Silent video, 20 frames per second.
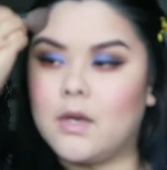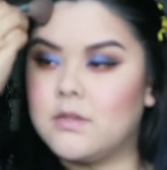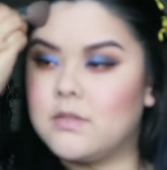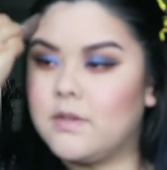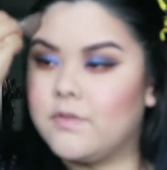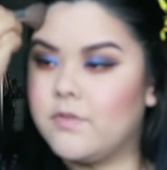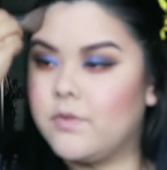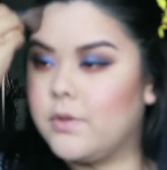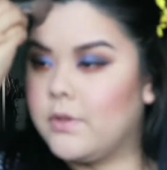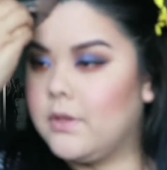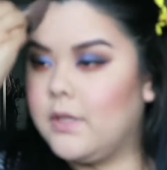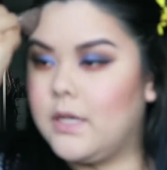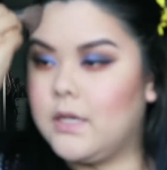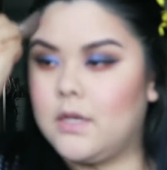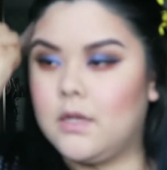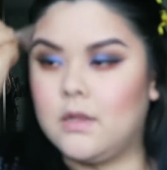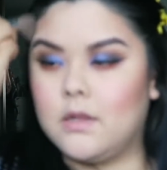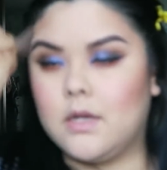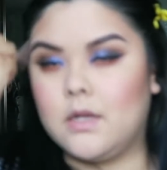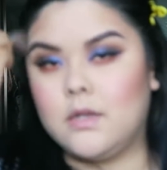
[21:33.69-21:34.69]
how's everyone
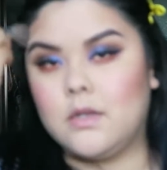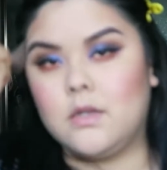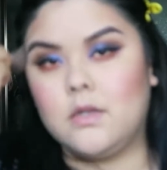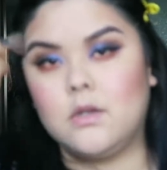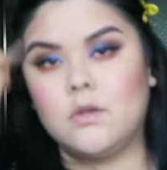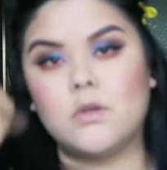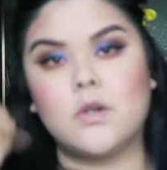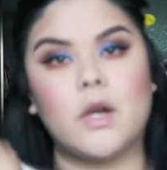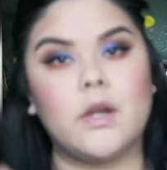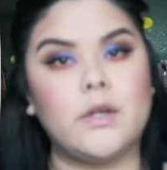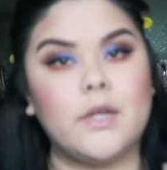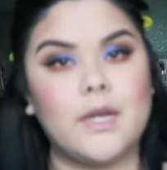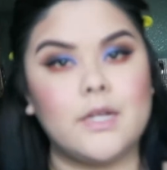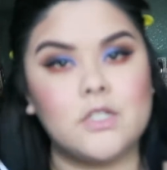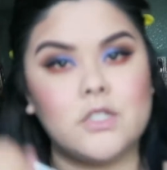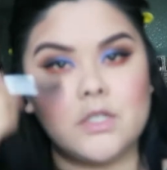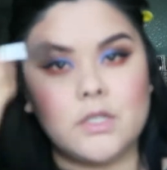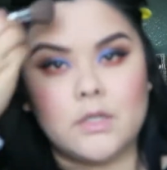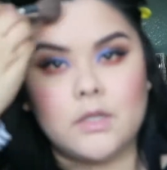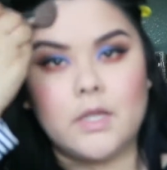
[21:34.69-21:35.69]
liking that new
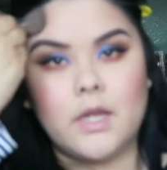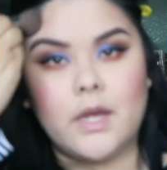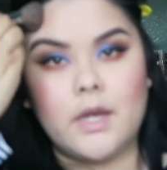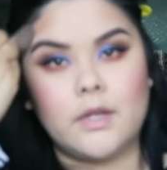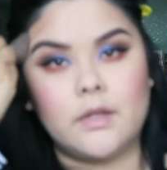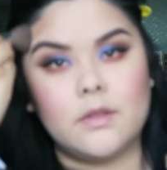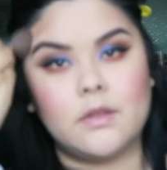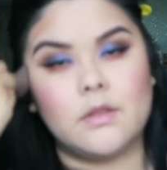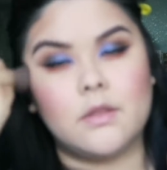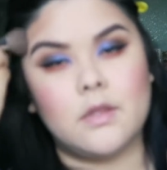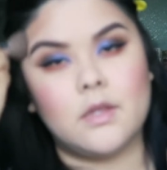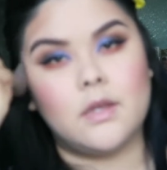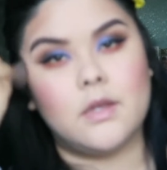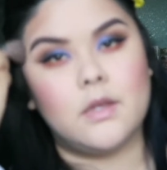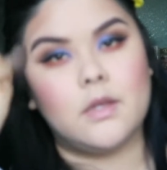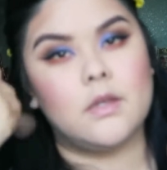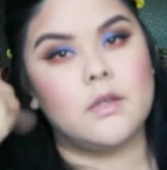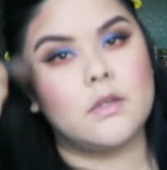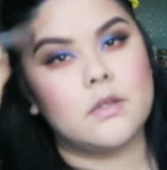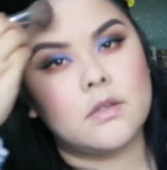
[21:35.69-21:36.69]
Kardashian line?
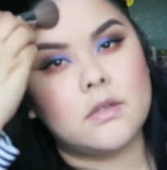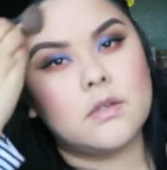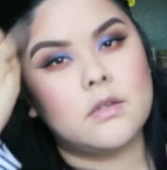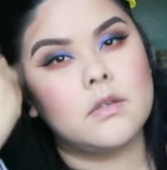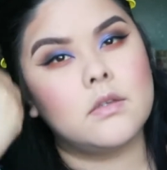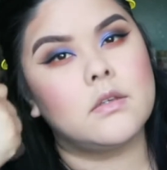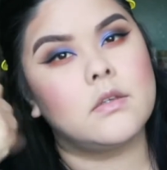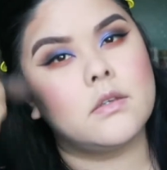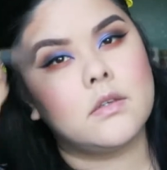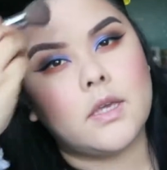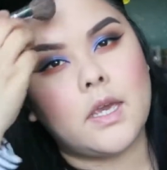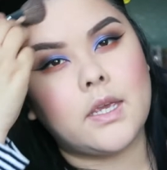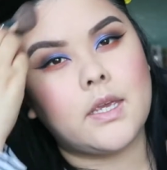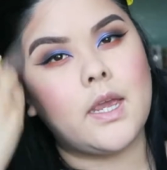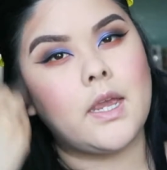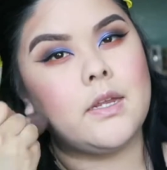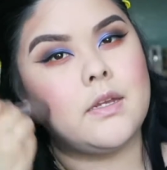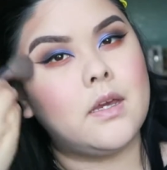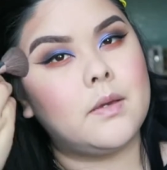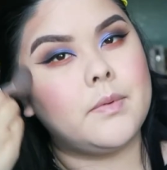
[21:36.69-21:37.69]
The
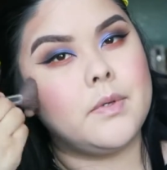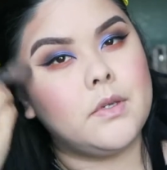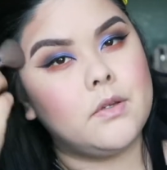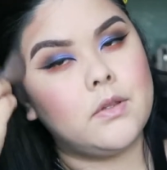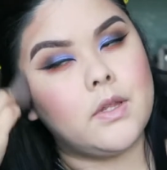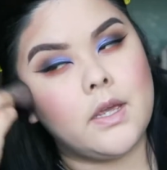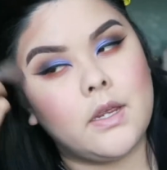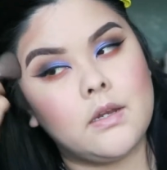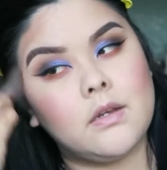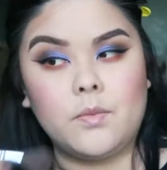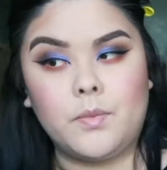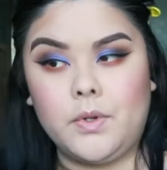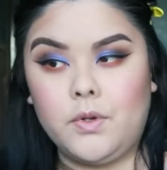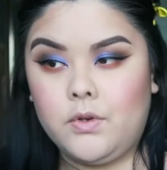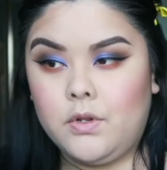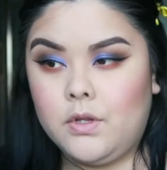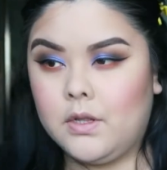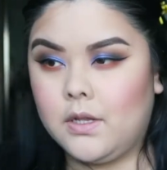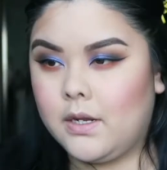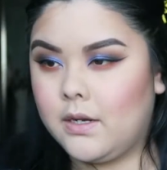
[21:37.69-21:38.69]
KKW line? Or
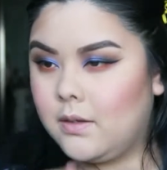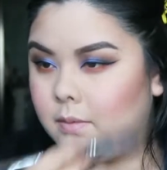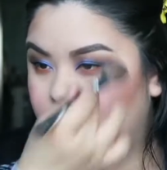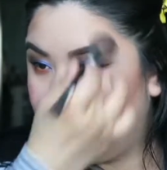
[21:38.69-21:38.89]
beauty line, I